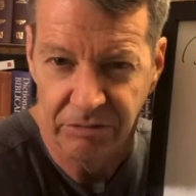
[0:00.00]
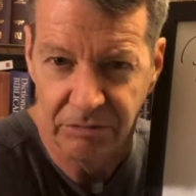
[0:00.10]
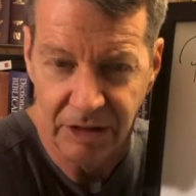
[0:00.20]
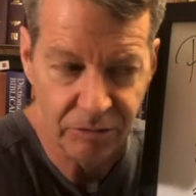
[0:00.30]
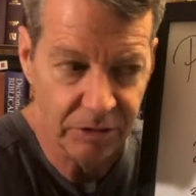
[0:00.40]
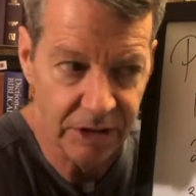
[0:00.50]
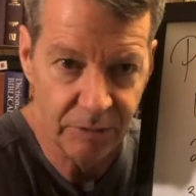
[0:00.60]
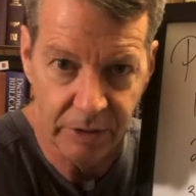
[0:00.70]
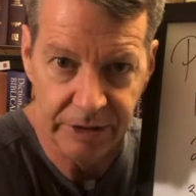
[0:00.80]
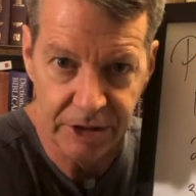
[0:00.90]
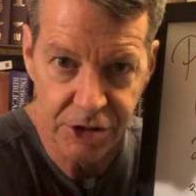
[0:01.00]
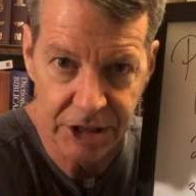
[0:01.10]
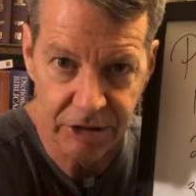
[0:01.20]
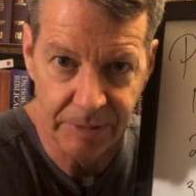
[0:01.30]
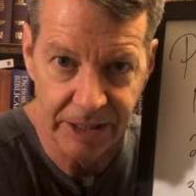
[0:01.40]
They really wanted to
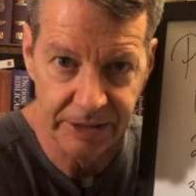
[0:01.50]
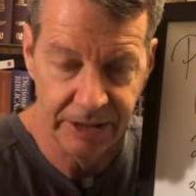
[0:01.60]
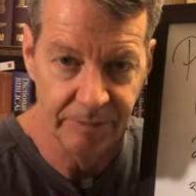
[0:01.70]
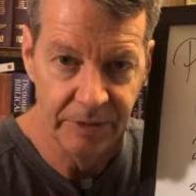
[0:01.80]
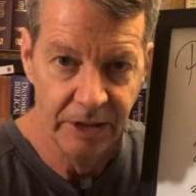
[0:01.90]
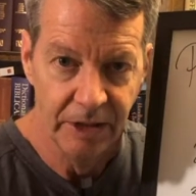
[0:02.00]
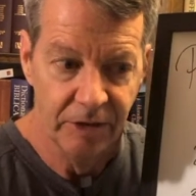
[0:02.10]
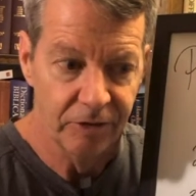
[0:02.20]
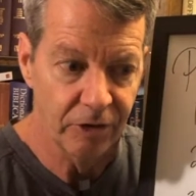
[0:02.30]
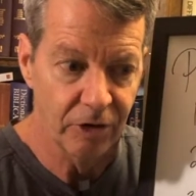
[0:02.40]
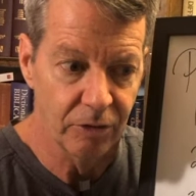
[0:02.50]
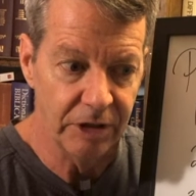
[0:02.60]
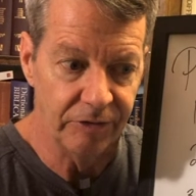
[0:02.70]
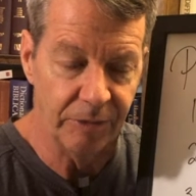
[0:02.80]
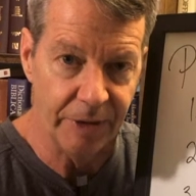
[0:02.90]
share about him. So
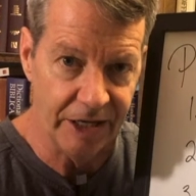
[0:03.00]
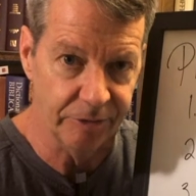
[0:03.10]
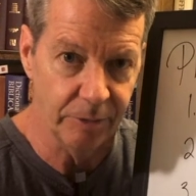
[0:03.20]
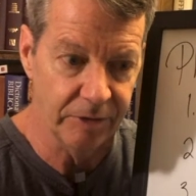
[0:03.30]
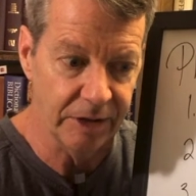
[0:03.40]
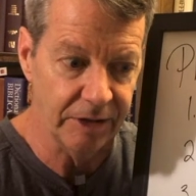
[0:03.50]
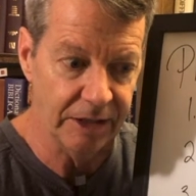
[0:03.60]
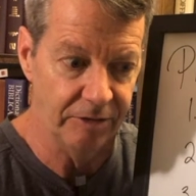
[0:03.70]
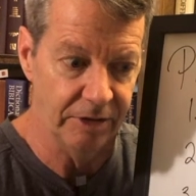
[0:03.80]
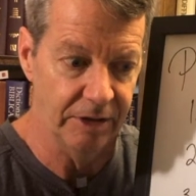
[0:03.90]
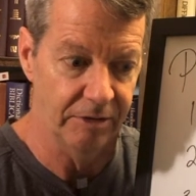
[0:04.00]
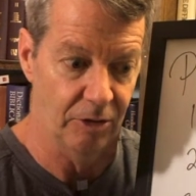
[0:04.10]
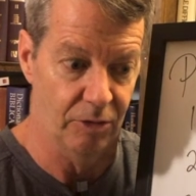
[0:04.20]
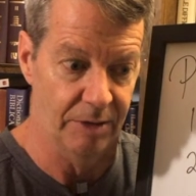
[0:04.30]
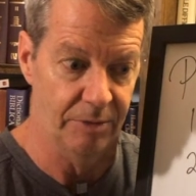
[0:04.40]
is it possible that they did,
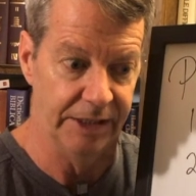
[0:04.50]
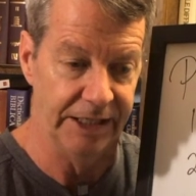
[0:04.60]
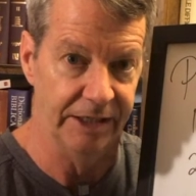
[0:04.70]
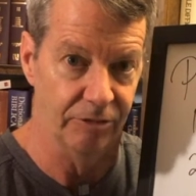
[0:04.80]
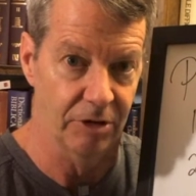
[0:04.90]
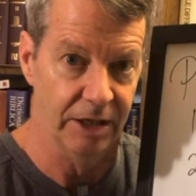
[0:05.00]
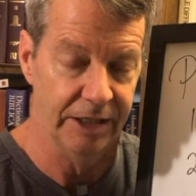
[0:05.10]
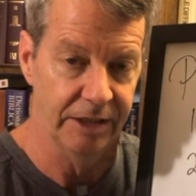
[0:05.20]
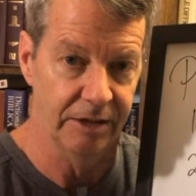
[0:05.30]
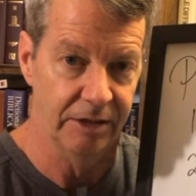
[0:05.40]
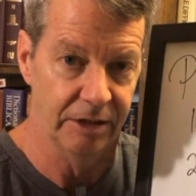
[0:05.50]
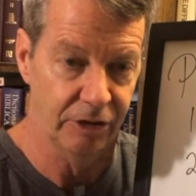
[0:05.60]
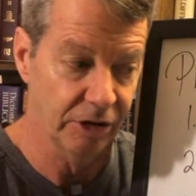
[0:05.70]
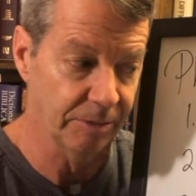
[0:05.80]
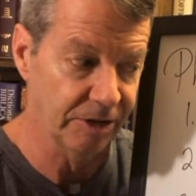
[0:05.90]
oh, I want to get it right? They
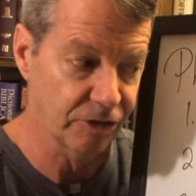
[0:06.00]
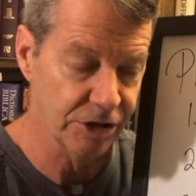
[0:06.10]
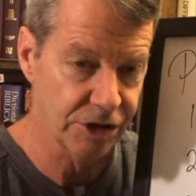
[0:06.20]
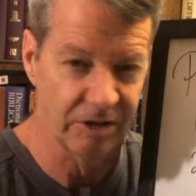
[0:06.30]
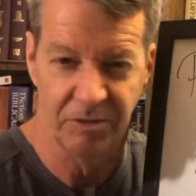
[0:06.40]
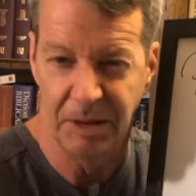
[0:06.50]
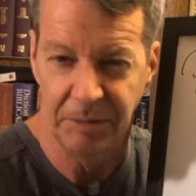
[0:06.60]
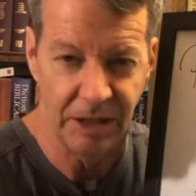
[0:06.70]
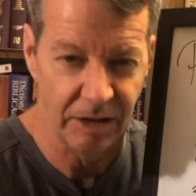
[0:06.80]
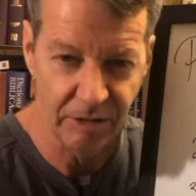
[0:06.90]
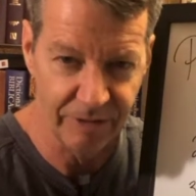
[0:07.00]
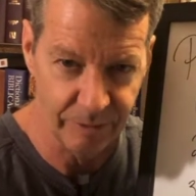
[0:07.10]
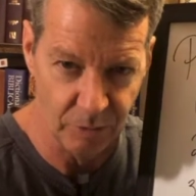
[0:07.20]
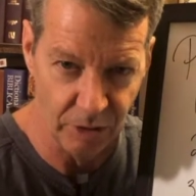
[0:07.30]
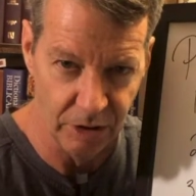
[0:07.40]
could have been Christians. Maybe not all of
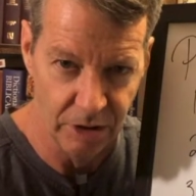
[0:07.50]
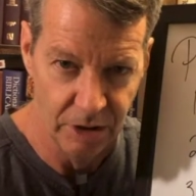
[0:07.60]
them were.